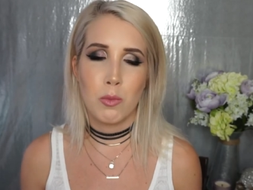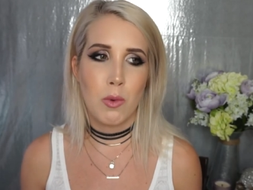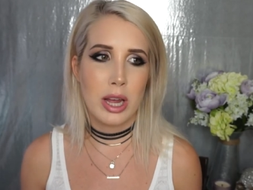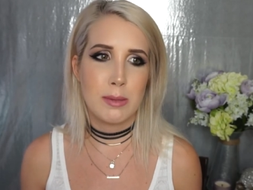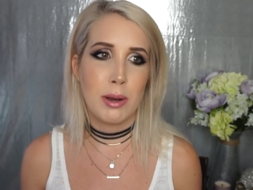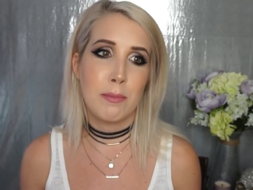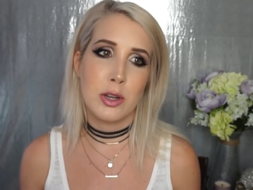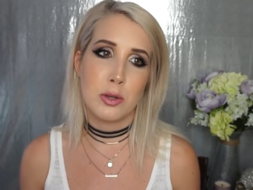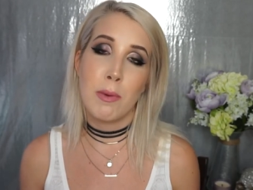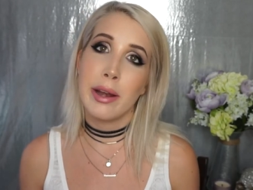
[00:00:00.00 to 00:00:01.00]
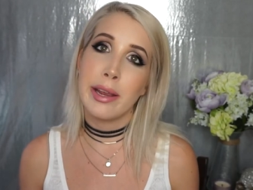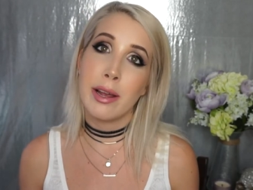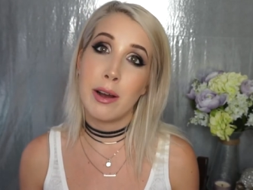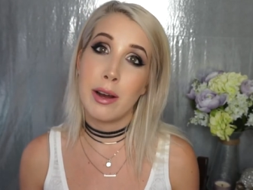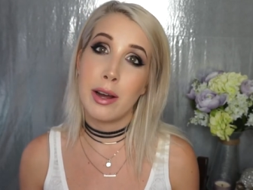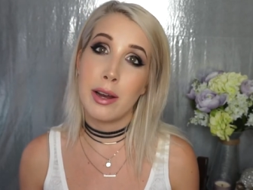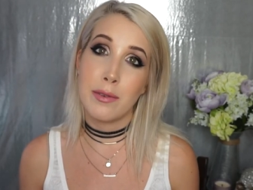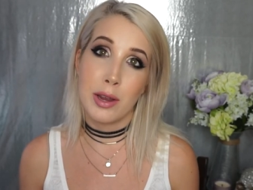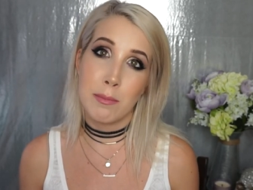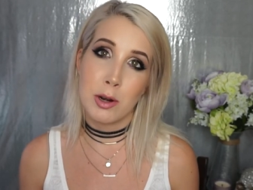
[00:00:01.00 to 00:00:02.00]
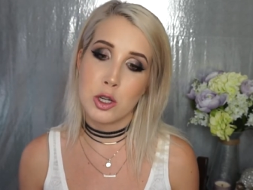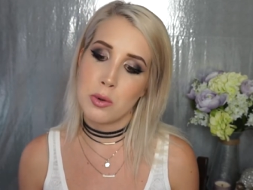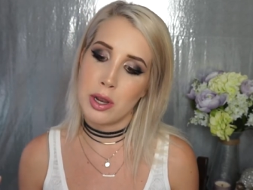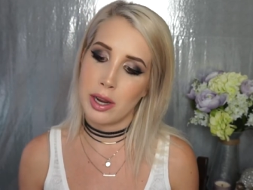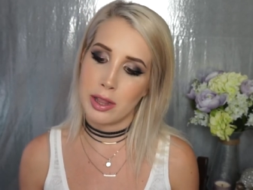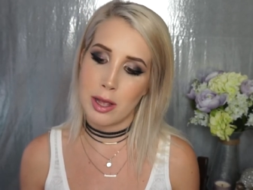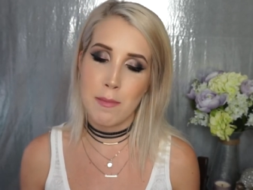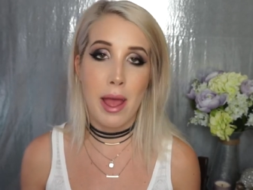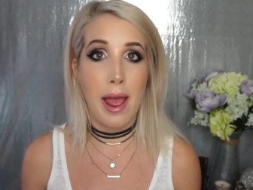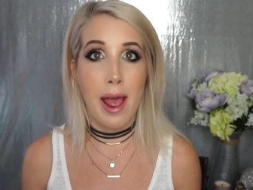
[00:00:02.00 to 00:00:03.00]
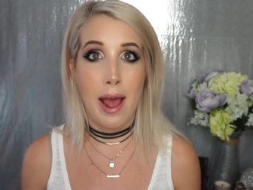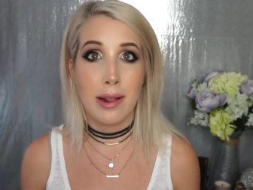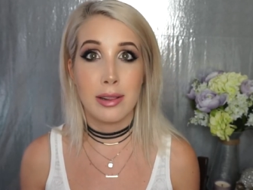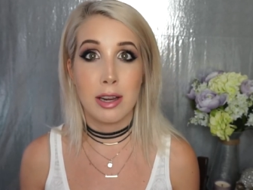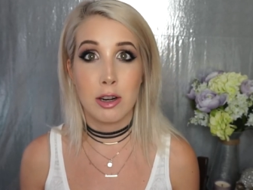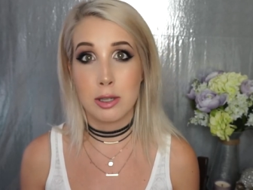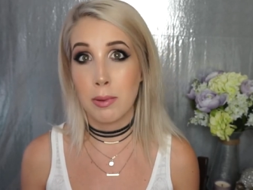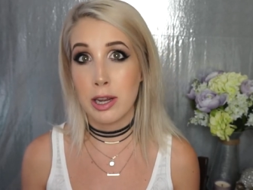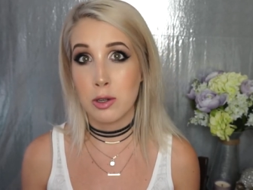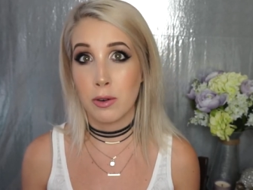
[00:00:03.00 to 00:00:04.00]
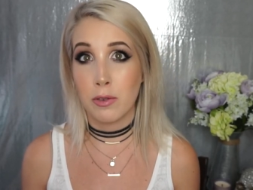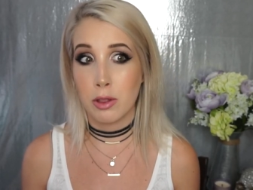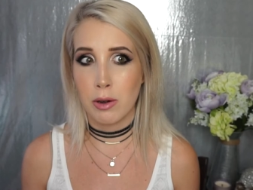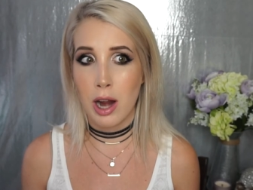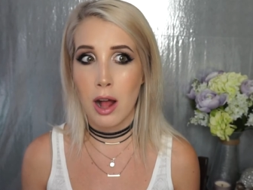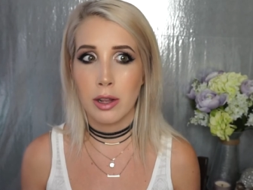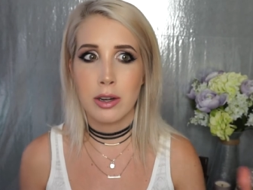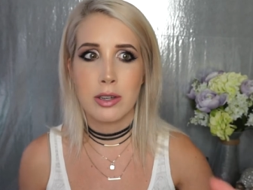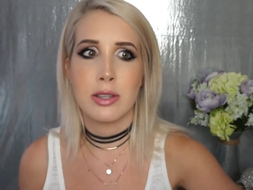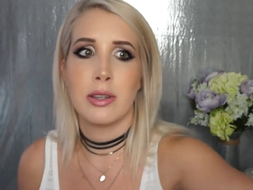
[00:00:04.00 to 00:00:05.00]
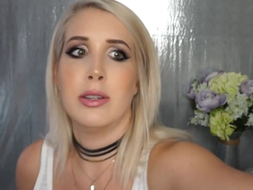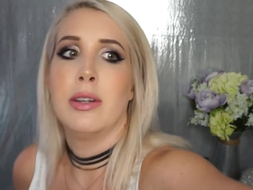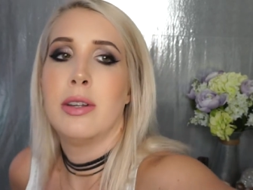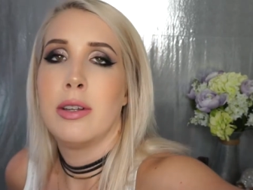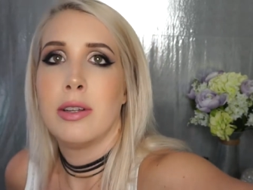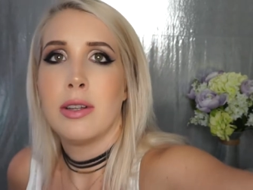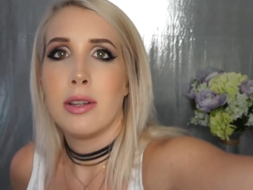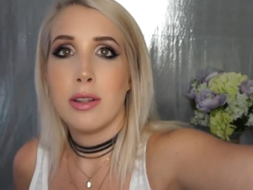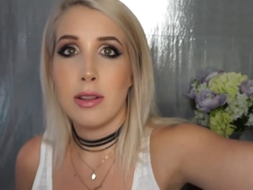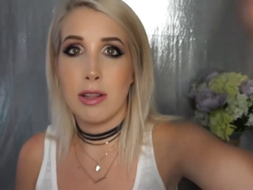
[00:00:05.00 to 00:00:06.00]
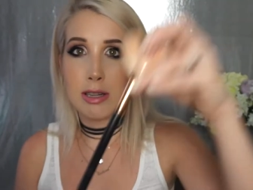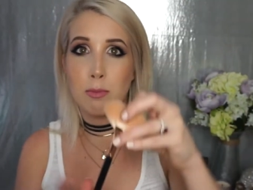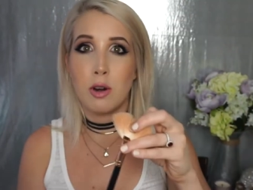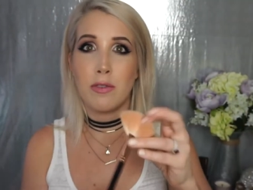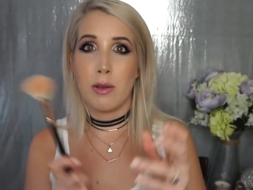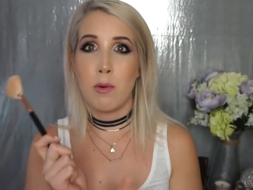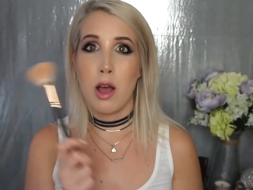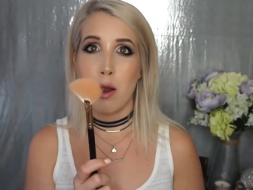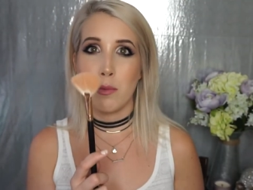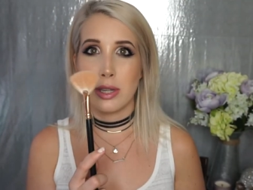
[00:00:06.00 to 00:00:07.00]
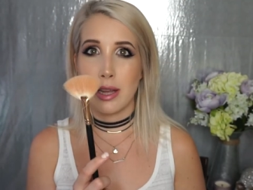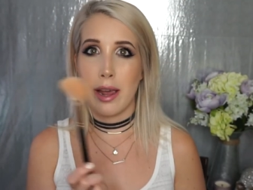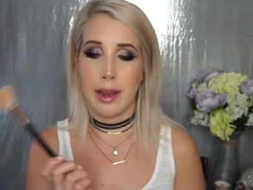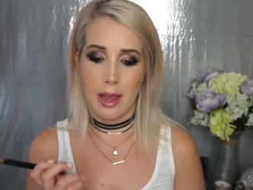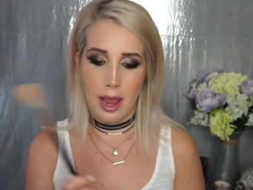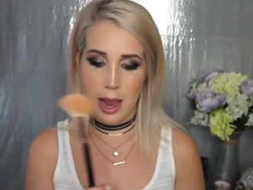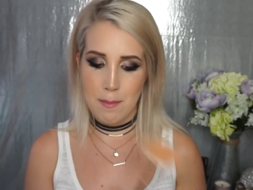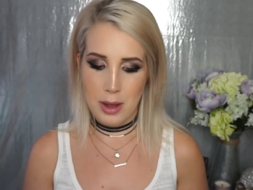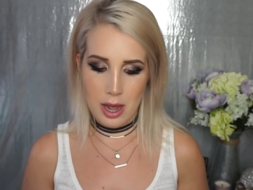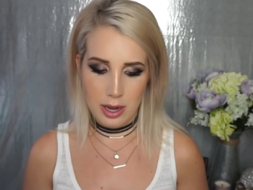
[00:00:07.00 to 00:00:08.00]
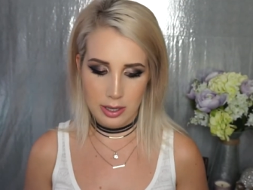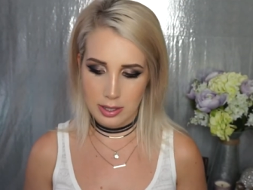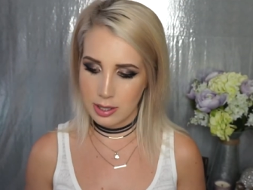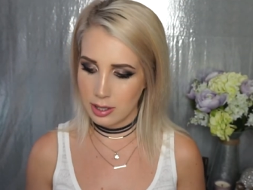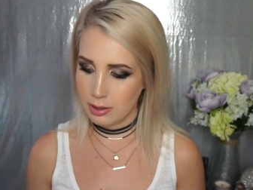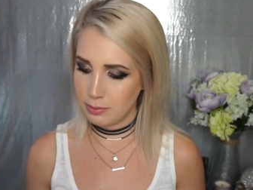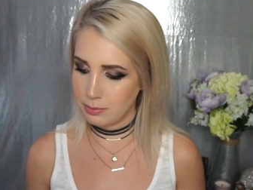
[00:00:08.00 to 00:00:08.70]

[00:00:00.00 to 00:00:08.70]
why spend a bunch of money on a fan brush when you can get them at the art supply store for $3? This Morphe one was like 8 bucks.